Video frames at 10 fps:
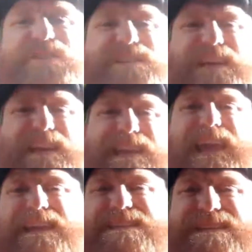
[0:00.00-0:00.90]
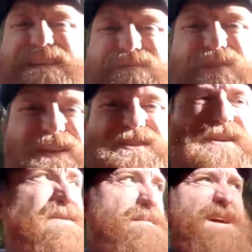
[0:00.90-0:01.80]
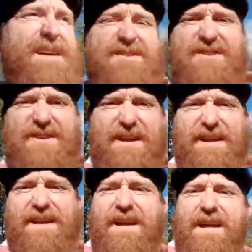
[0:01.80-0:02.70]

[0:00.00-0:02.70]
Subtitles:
to second guess, isn't it? I'm really sorry about that, Sunlight.